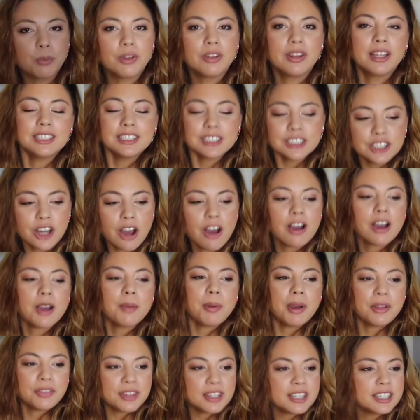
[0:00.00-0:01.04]
well, let's talk
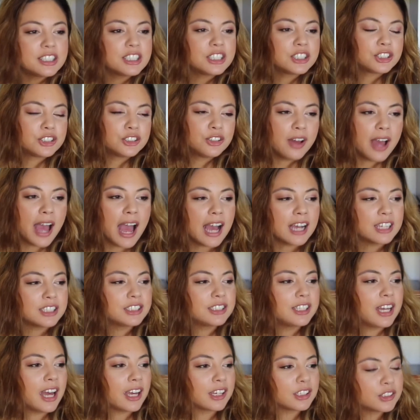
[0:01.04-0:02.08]
about the additional
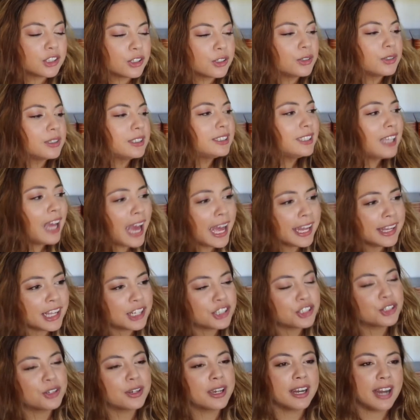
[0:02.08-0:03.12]
hashtags. So you said
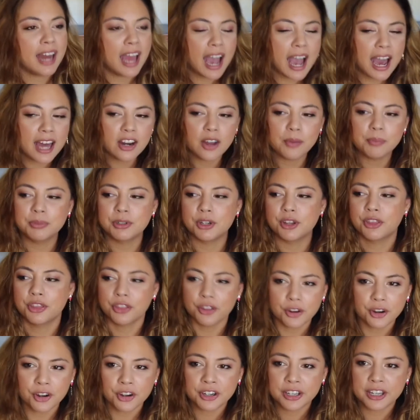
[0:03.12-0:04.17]
that you can add up to
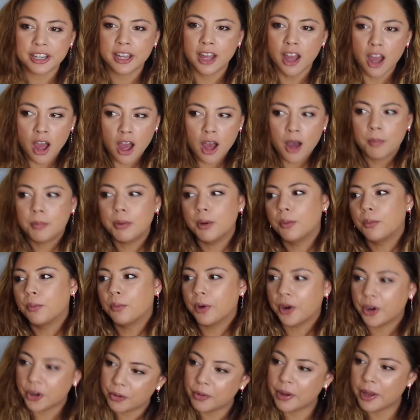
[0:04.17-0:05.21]
30, but
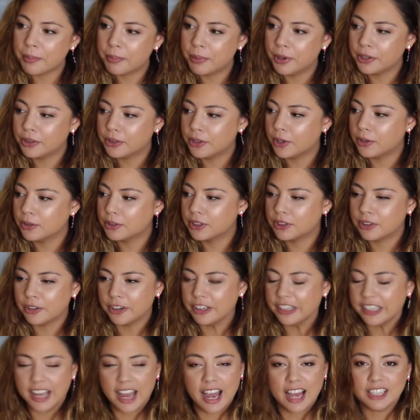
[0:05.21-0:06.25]
where do I put those
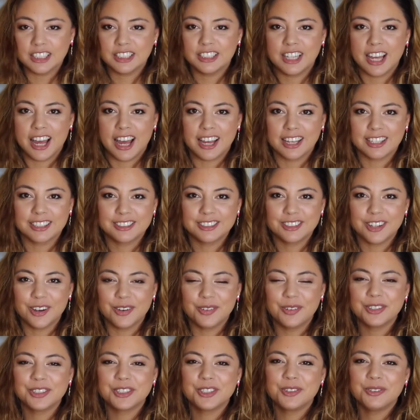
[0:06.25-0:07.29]
30 hashtags?
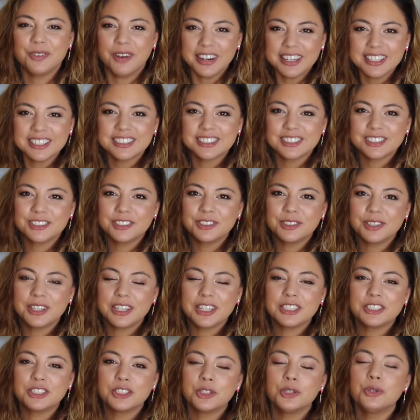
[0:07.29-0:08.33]
So what you want to do
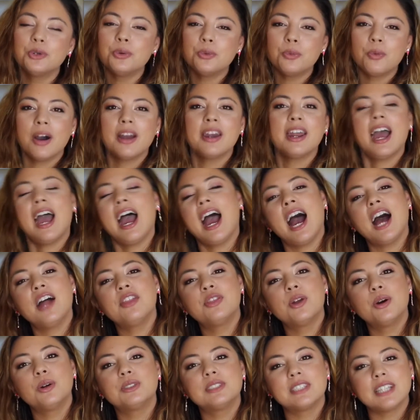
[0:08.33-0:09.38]
is you want to add
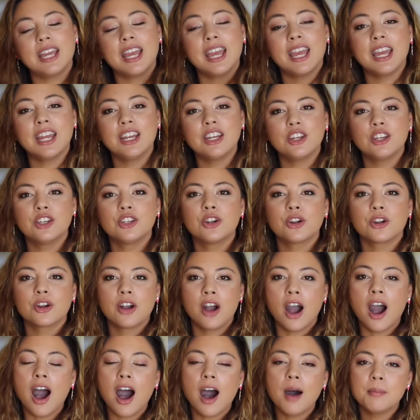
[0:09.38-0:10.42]
those in your
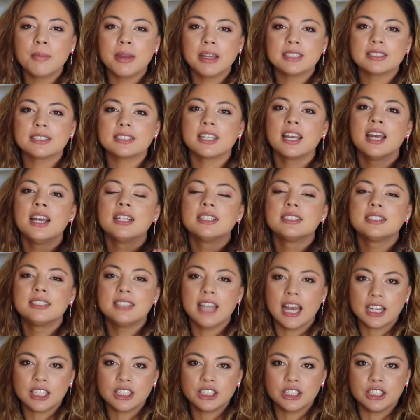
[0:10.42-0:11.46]
comments
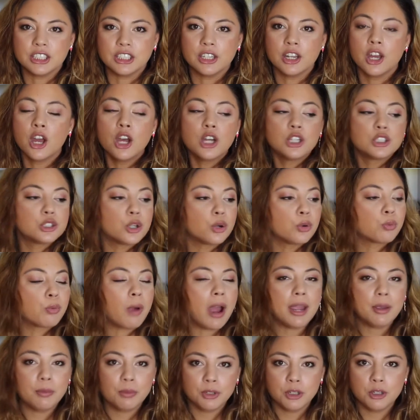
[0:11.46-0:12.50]
section. So
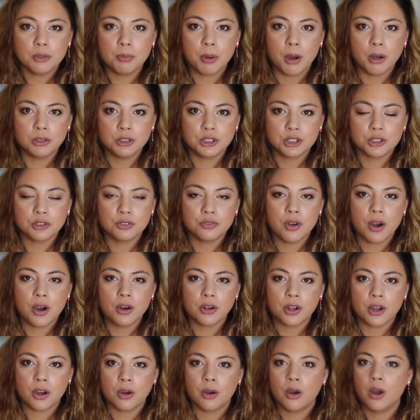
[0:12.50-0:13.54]
right when you post your
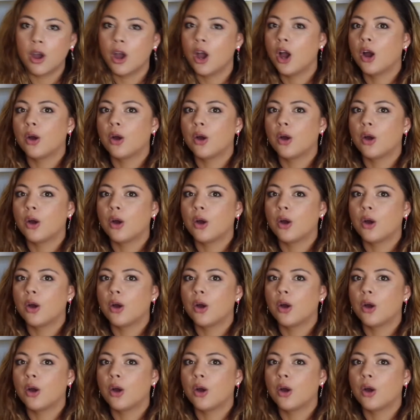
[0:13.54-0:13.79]
photo,